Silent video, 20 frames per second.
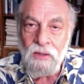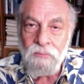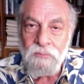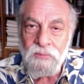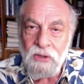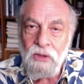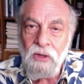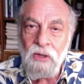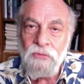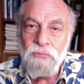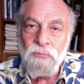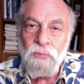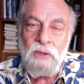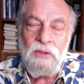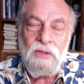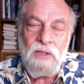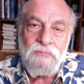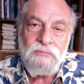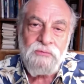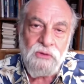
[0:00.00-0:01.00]
Because we
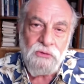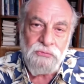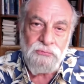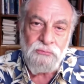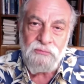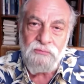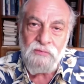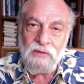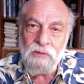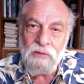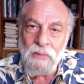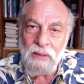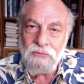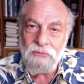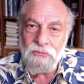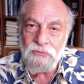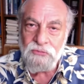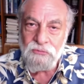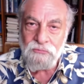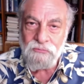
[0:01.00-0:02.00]
live with the 3
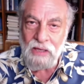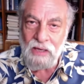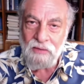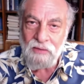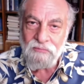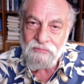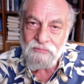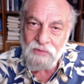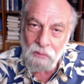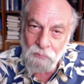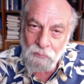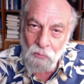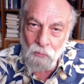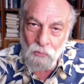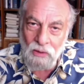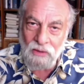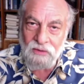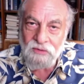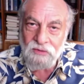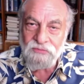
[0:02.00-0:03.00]
fundamentals of life. Number
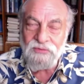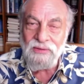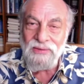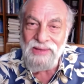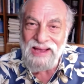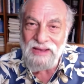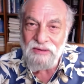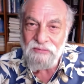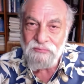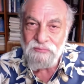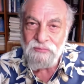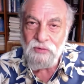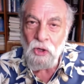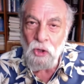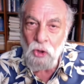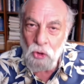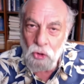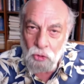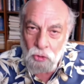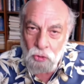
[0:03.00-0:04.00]
1 is life.
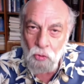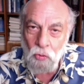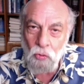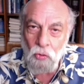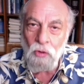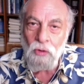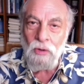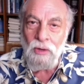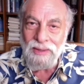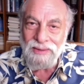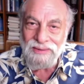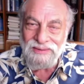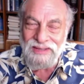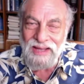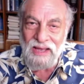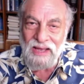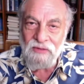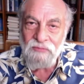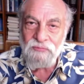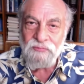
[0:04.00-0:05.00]
Your
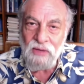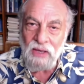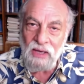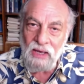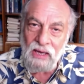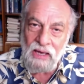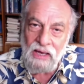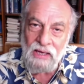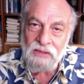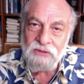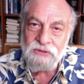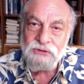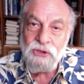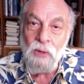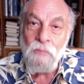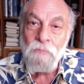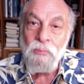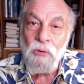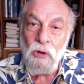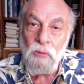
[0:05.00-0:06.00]
life has
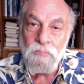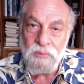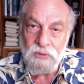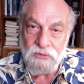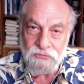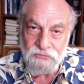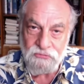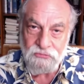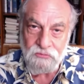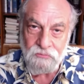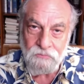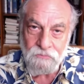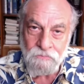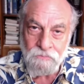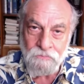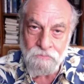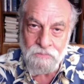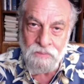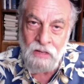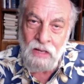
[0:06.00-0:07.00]
purpose.
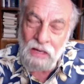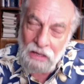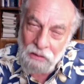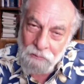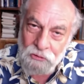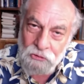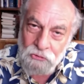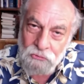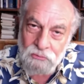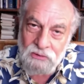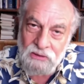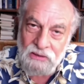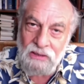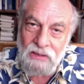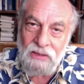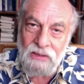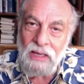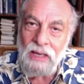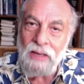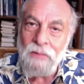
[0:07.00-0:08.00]
And when you
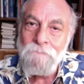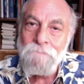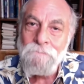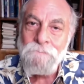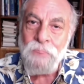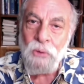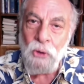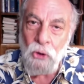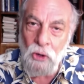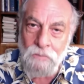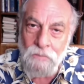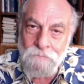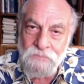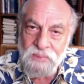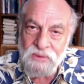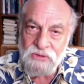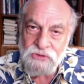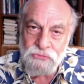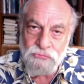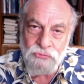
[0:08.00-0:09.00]
lead a
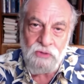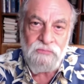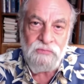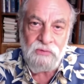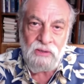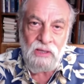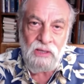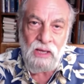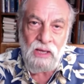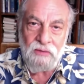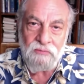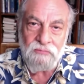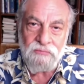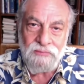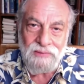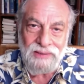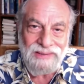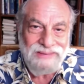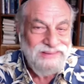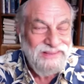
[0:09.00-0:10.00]
purpose-driven life,
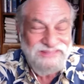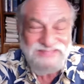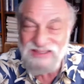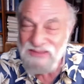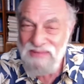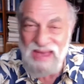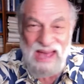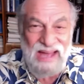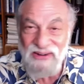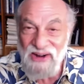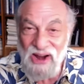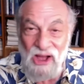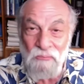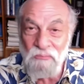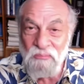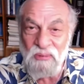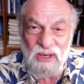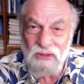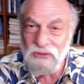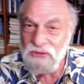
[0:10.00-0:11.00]
doesn't matter
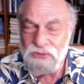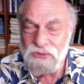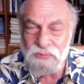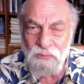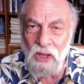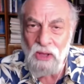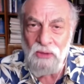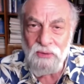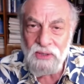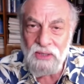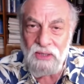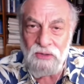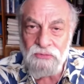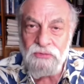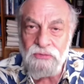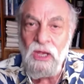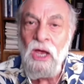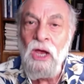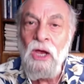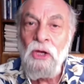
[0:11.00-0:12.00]
how big or small it
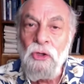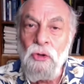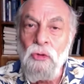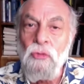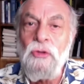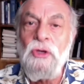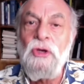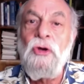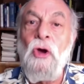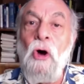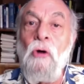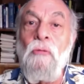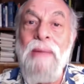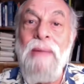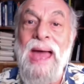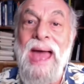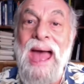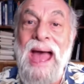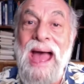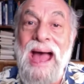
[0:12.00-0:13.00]
is, you can go
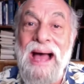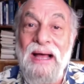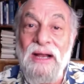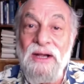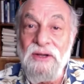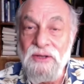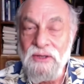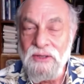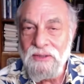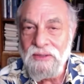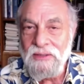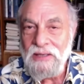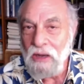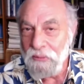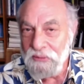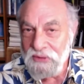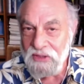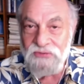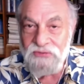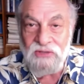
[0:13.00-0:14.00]
mad.
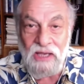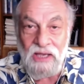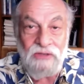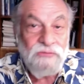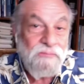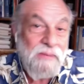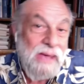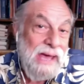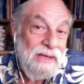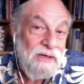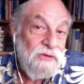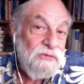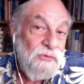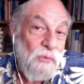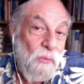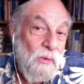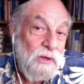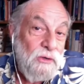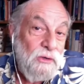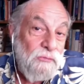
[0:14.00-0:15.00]
Now, in this case, MAD is a
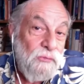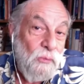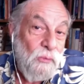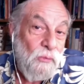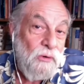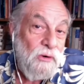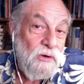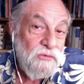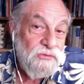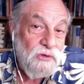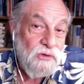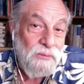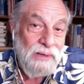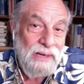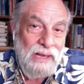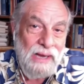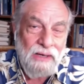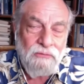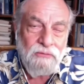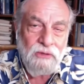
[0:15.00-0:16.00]
wonderful word. It's a
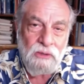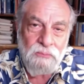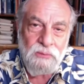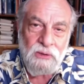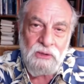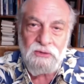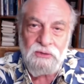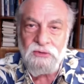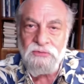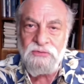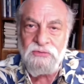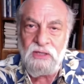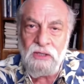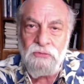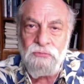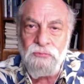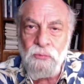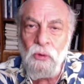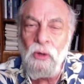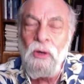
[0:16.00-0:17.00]
great acronym because it
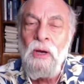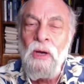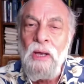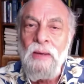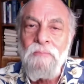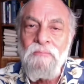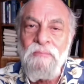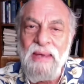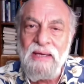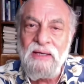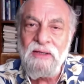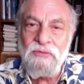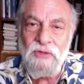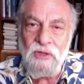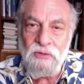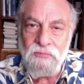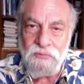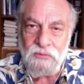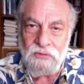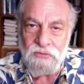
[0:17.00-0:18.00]
stands for make a
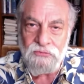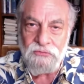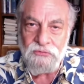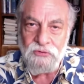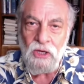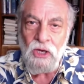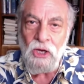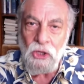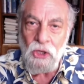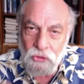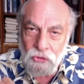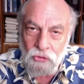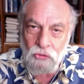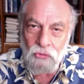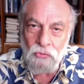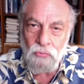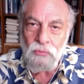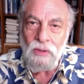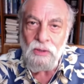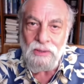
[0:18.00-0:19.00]
difference.
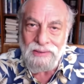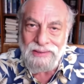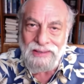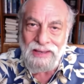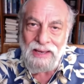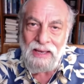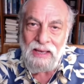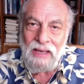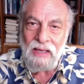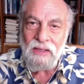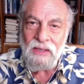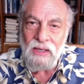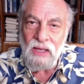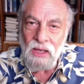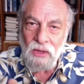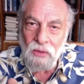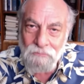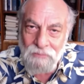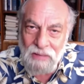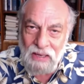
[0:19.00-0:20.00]
You can
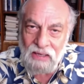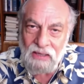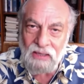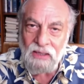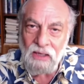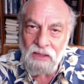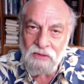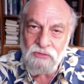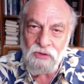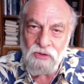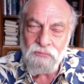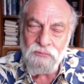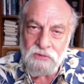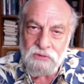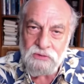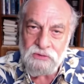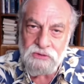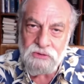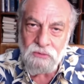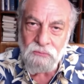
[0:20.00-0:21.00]
make a
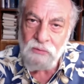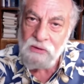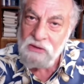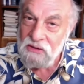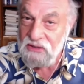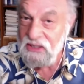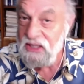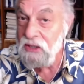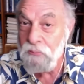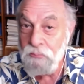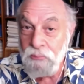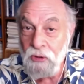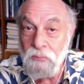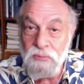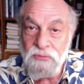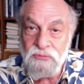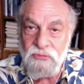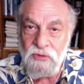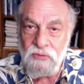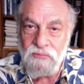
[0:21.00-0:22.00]
difference when you lead a
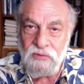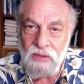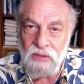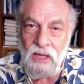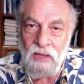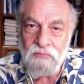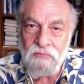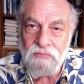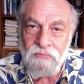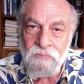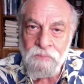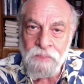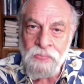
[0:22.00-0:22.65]
purpose-driven life.